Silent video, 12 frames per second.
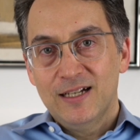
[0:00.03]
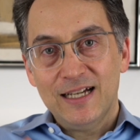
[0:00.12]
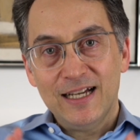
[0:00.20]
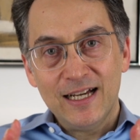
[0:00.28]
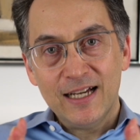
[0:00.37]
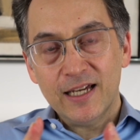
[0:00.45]

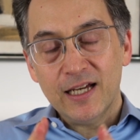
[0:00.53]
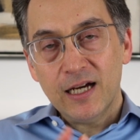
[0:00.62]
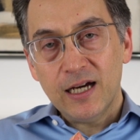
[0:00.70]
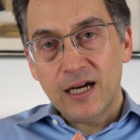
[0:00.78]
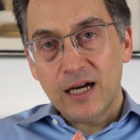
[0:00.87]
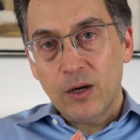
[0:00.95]
Hi,
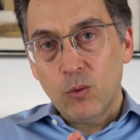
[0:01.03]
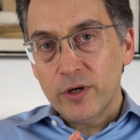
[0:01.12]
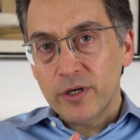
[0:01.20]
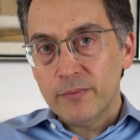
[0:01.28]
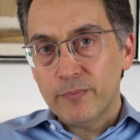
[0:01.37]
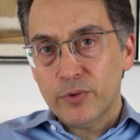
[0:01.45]
I
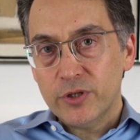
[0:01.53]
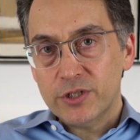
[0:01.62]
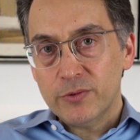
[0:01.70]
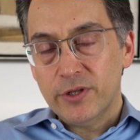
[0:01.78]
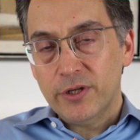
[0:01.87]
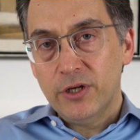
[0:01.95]
wanted to put you
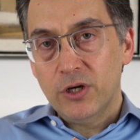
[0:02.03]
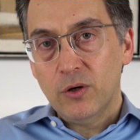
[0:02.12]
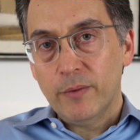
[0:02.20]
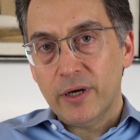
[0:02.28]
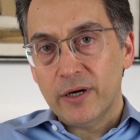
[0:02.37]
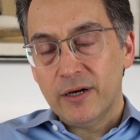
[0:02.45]
in the know
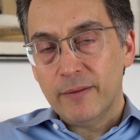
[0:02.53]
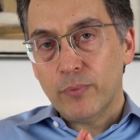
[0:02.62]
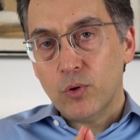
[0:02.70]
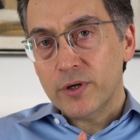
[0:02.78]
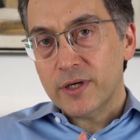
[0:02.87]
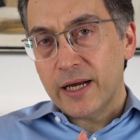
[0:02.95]
about an
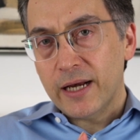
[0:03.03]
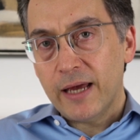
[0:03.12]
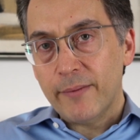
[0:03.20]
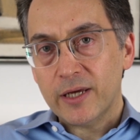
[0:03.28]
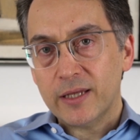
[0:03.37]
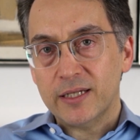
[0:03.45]
important
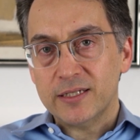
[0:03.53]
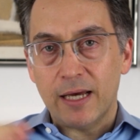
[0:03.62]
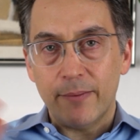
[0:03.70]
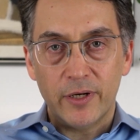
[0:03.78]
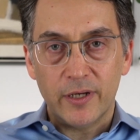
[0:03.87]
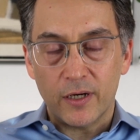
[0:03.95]
dynamic that's
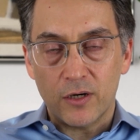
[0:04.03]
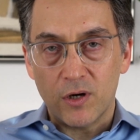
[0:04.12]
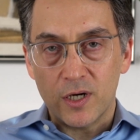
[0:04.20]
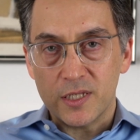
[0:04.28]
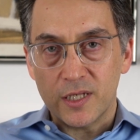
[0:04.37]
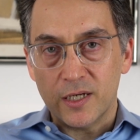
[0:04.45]
happening
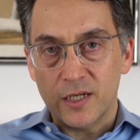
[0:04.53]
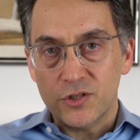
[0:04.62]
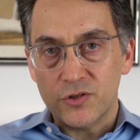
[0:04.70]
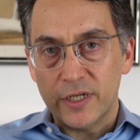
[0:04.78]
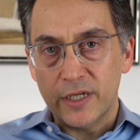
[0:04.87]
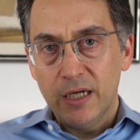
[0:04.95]
across the
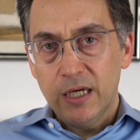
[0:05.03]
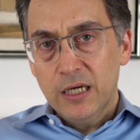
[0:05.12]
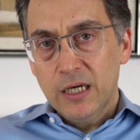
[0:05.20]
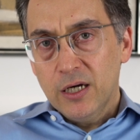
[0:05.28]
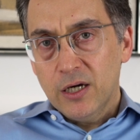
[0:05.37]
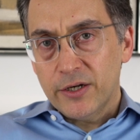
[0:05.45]
country
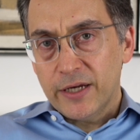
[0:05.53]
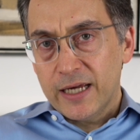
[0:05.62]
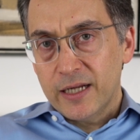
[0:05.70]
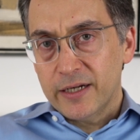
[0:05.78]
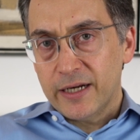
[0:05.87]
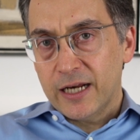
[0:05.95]
on
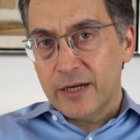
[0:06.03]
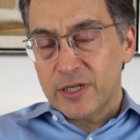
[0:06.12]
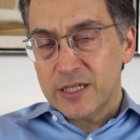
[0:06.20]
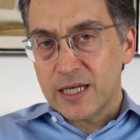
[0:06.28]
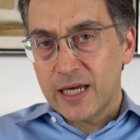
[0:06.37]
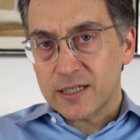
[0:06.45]
Alien
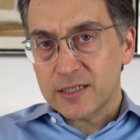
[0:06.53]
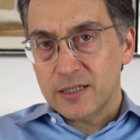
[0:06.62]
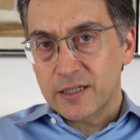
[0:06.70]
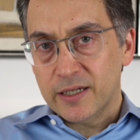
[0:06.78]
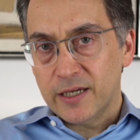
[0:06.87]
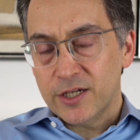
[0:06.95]
Enemies Act
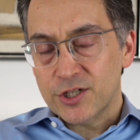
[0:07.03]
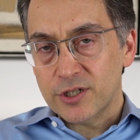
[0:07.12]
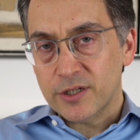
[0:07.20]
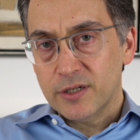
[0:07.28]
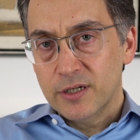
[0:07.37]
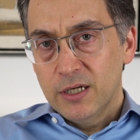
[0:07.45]
litigation.